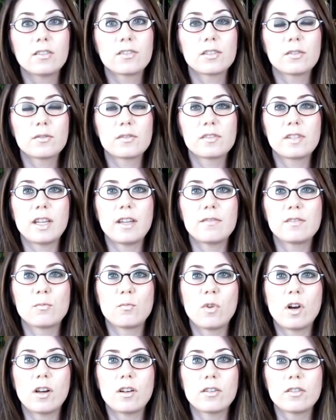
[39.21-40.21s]
also saves
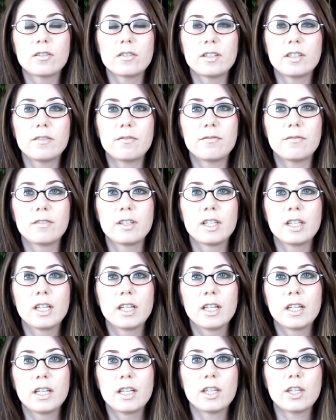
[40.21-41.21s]
water if
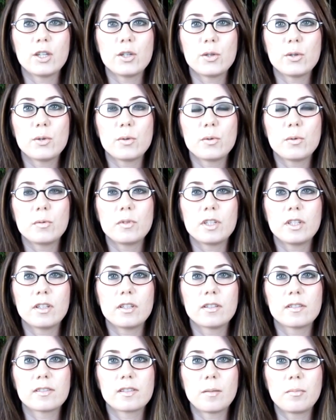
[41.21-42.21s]
you
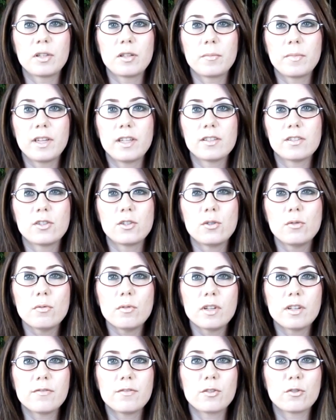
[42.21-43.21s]
supplement
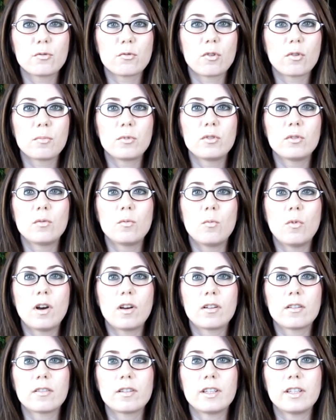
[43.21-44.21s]
two of your normal
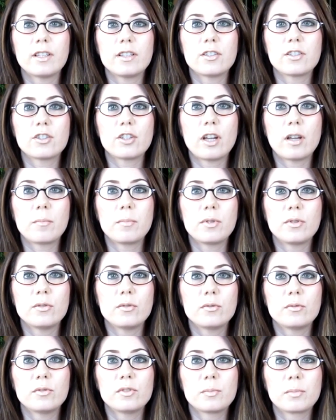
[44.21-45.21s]
water and
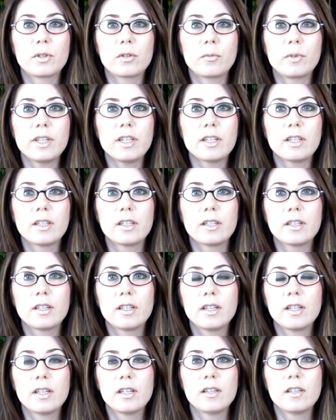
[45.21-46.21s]
shampoos per week.
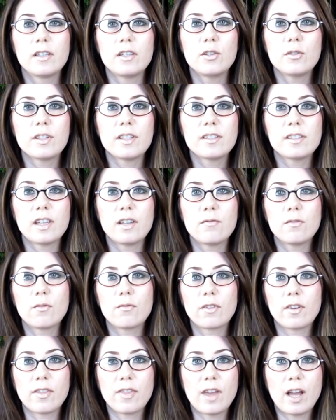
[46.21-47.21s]
You can save
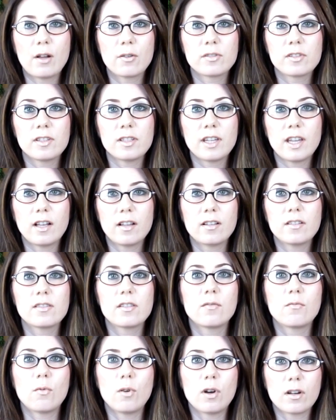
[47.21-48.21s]
over a thousand
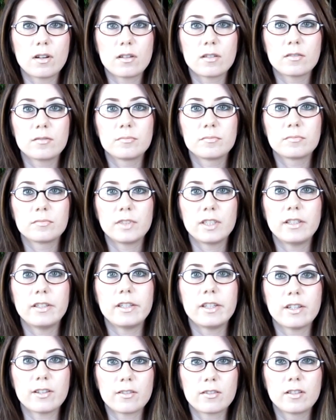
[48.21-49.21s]
gallons of water in
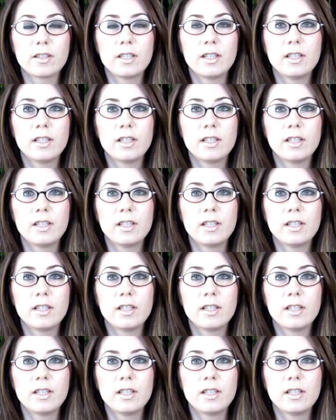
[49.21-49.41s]
a year.